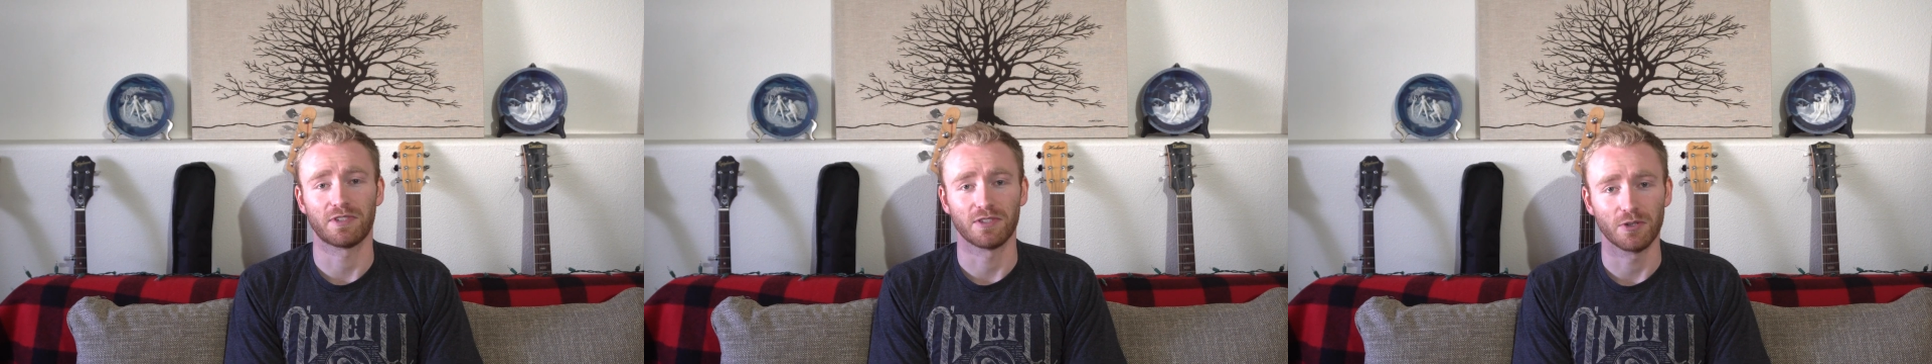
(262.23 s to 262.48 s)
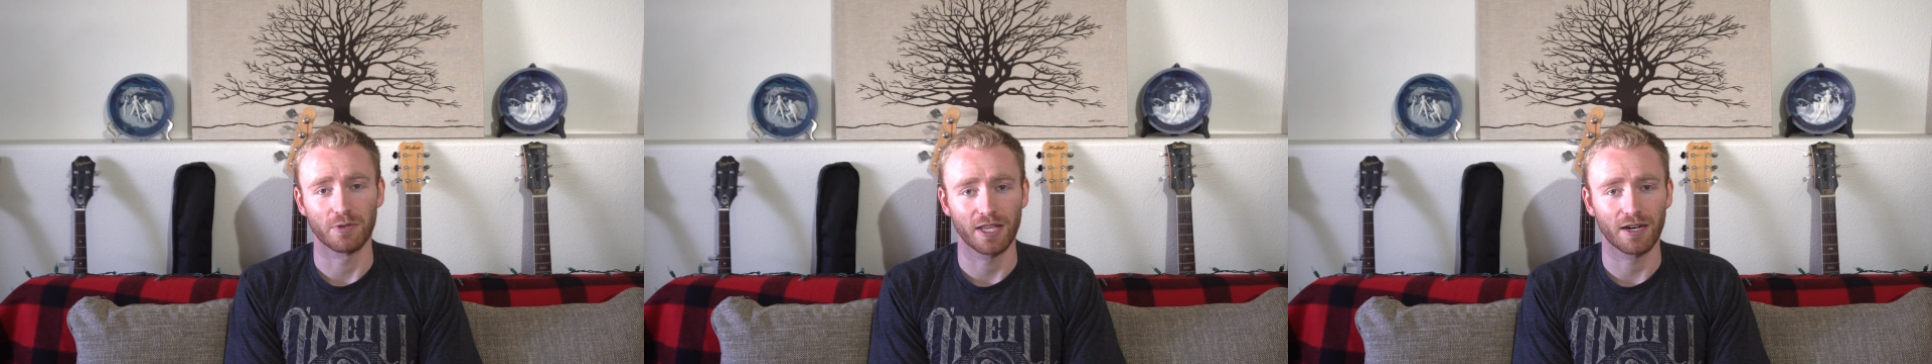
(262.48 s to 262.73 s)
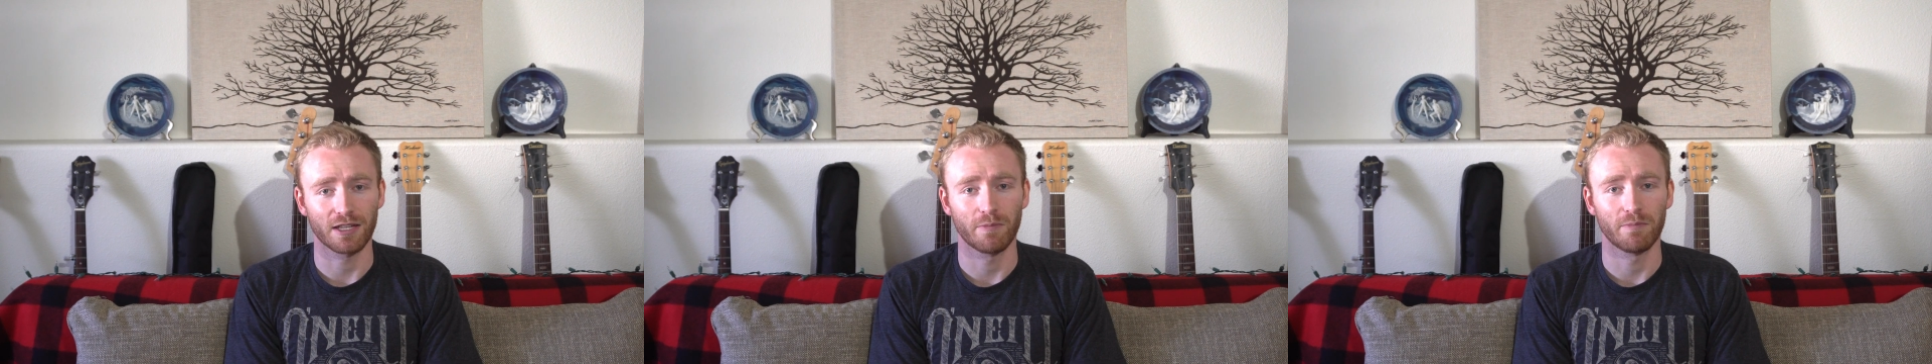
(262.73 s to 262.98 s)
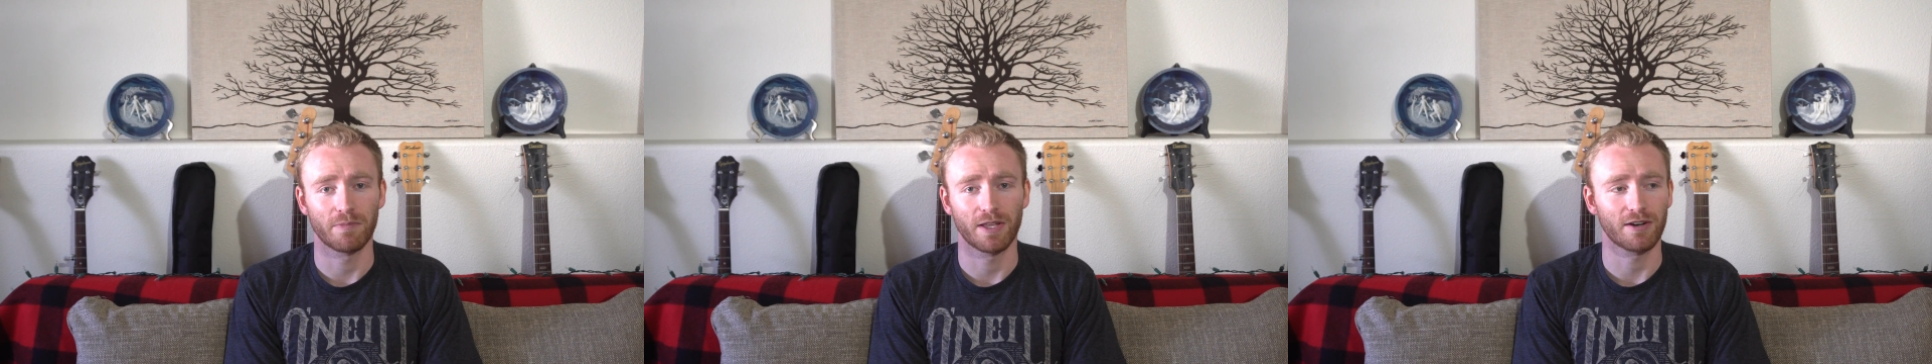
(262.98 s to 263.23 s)
to do? Get
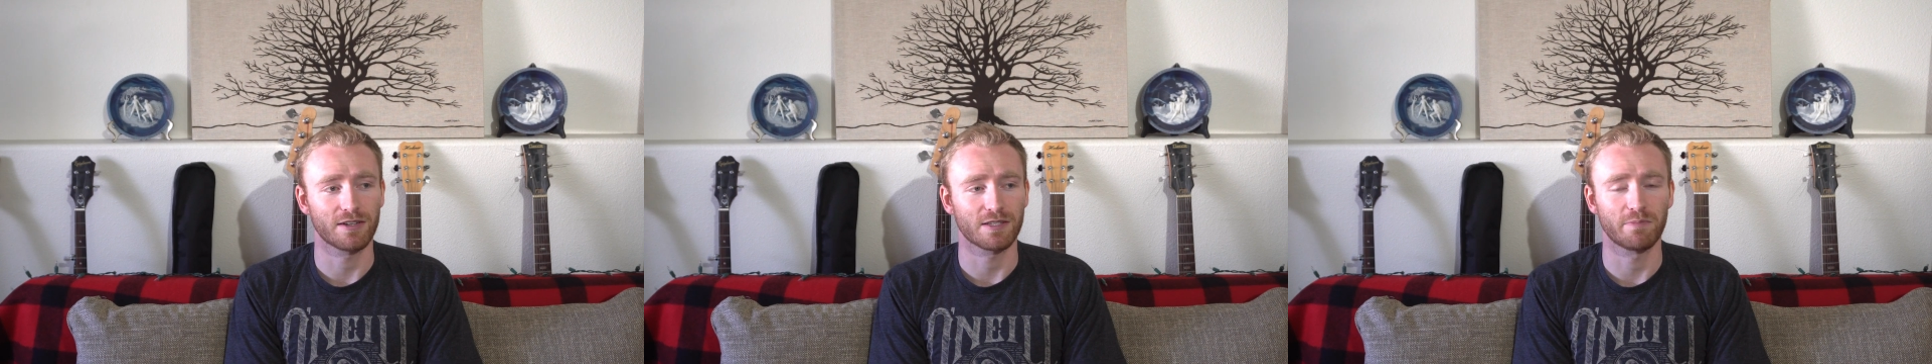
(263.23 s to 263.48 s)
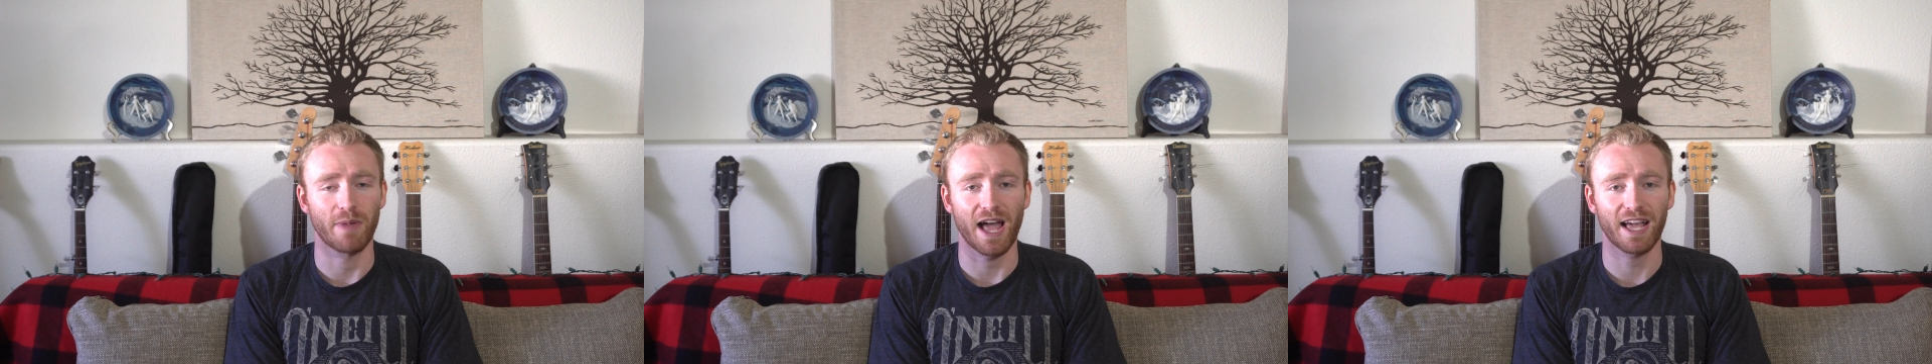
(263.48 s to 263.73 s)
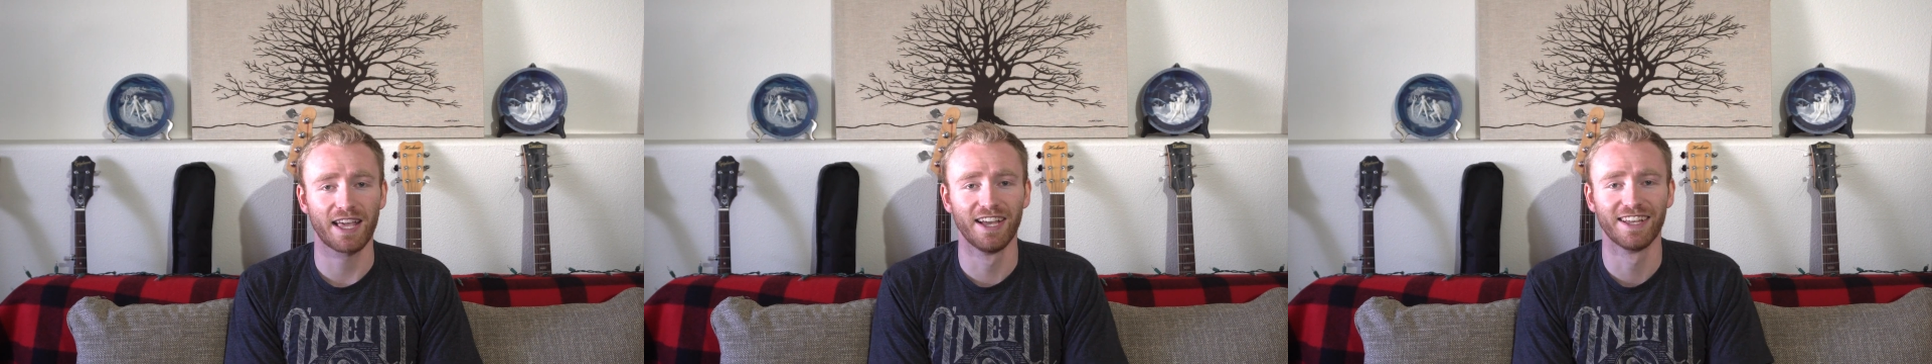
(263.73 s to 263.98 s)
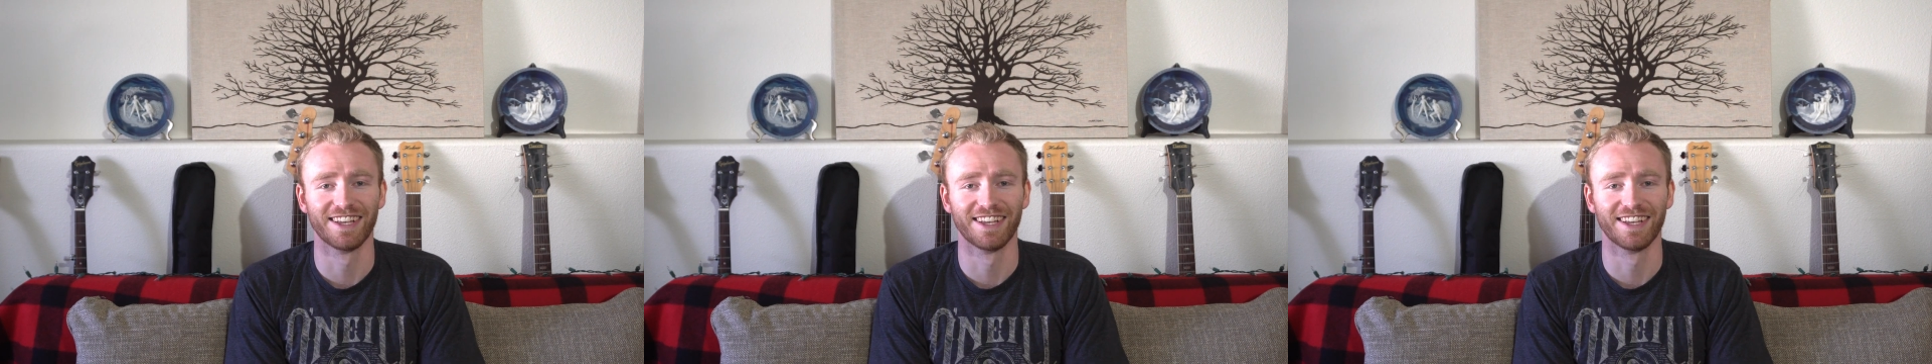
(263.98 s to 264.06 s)
on his back?